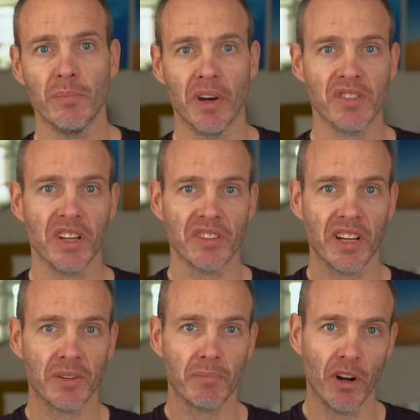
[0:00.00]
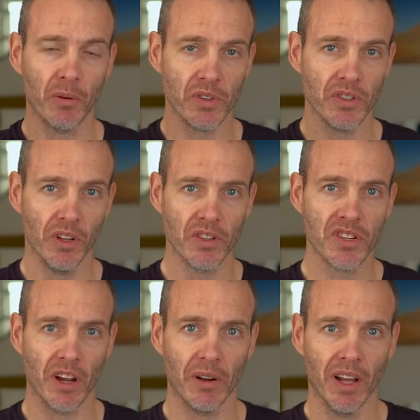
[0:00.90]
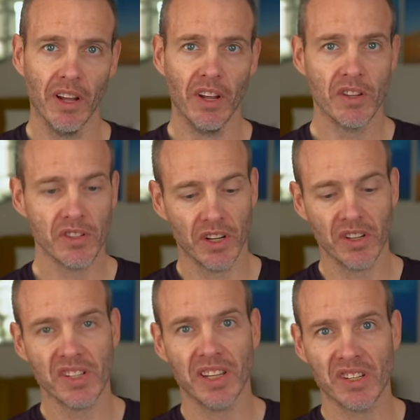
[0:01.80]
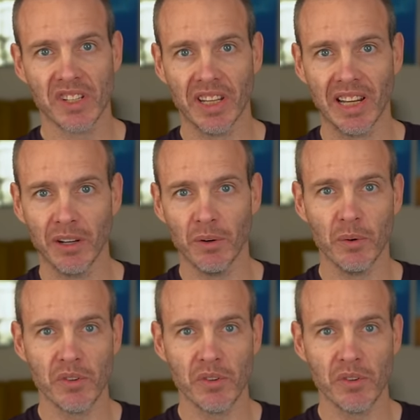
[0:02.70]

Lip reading: My 6X Pro was non-solar, so you can see the skinny little